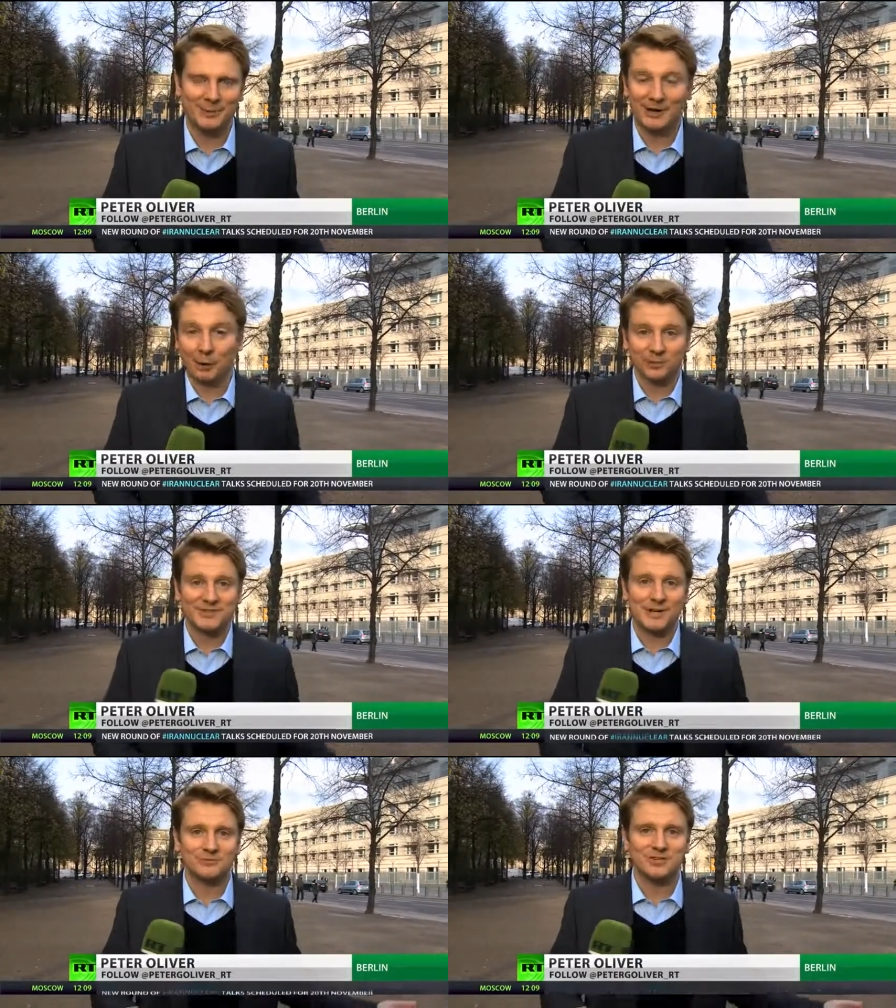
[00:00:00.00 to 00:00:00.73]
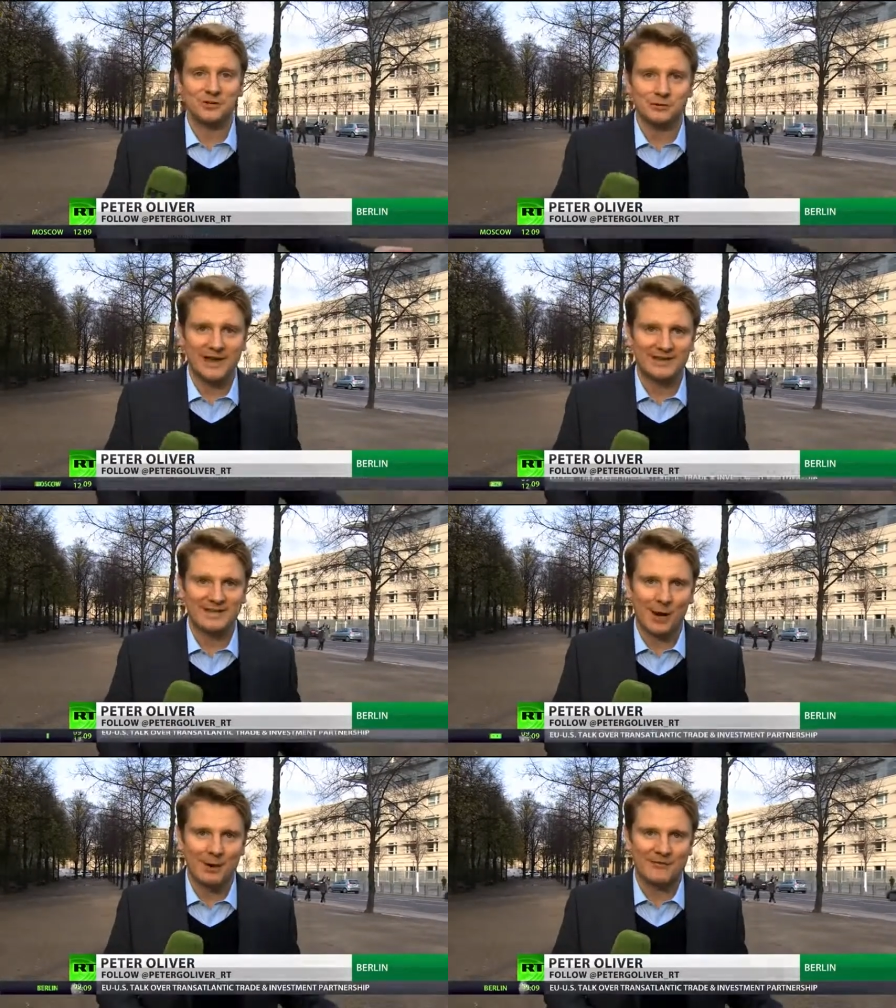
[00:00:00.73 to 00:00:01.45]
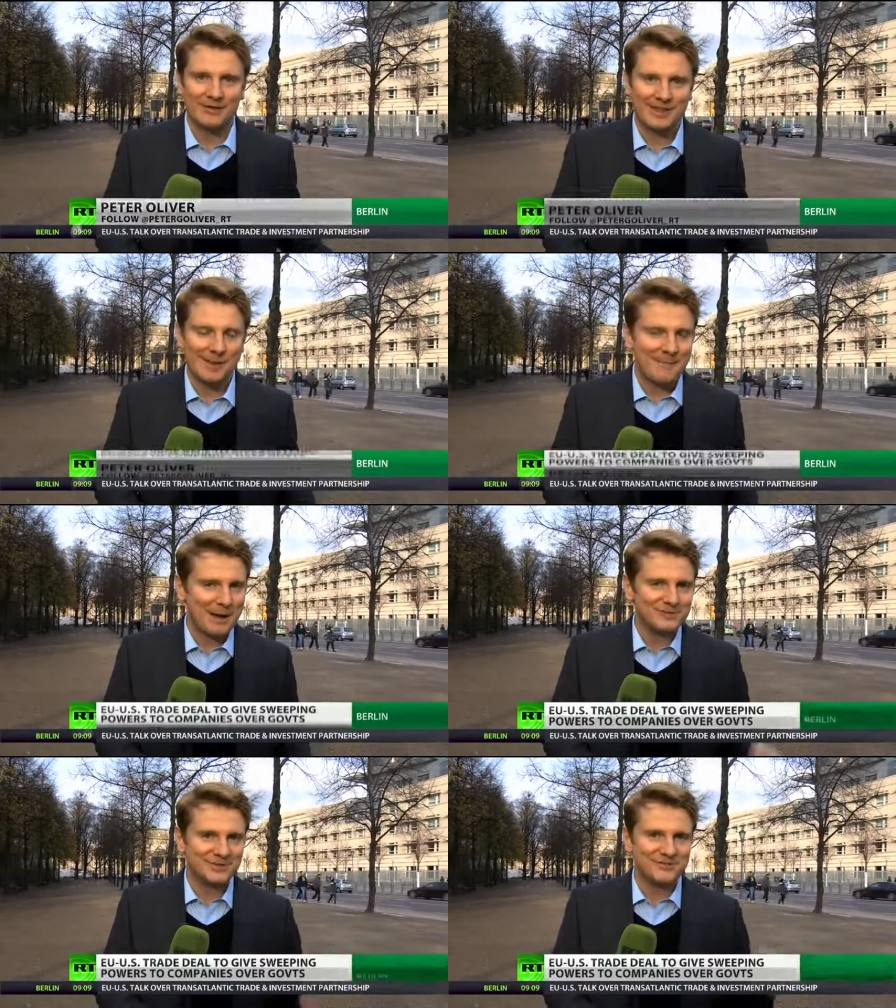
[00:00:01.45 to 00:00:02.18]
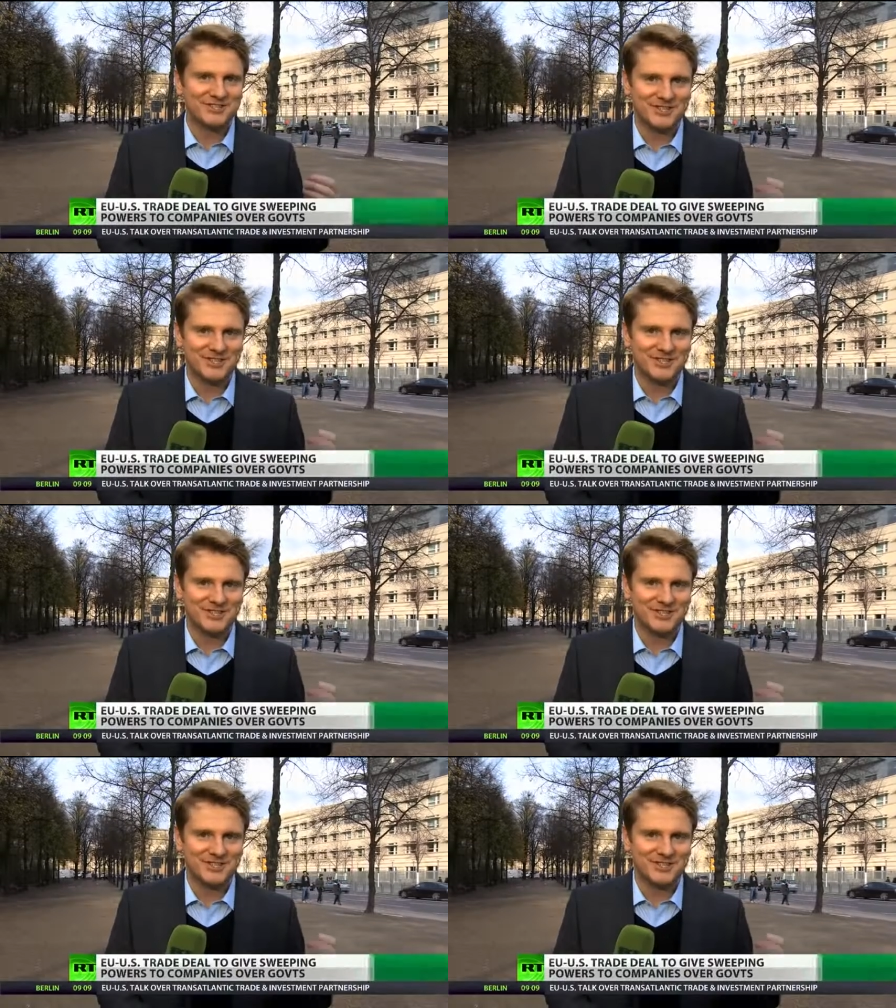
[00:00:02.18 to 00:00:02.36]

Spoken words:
Well, it all sounds great. However, the amount of